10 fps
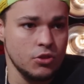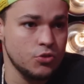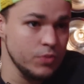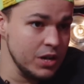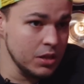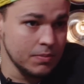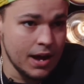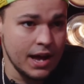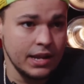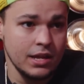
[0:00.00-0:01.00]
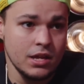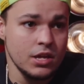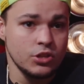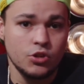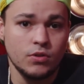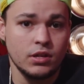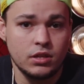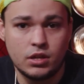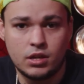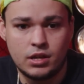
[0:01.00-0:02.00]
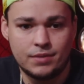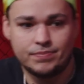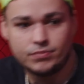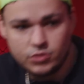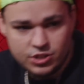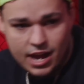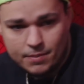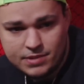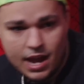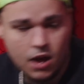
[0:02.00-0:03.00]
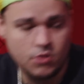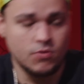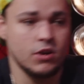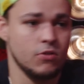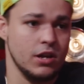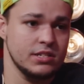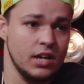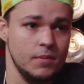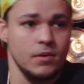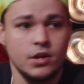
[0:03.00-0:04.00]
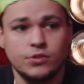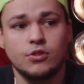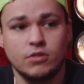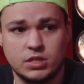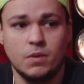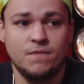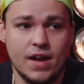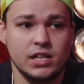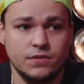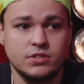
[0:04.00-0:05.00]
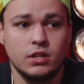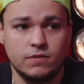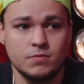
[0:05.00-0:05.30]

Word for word: the three to the body, yep. the, the um, jab down, right cross up. Yeah. There was some effective stuff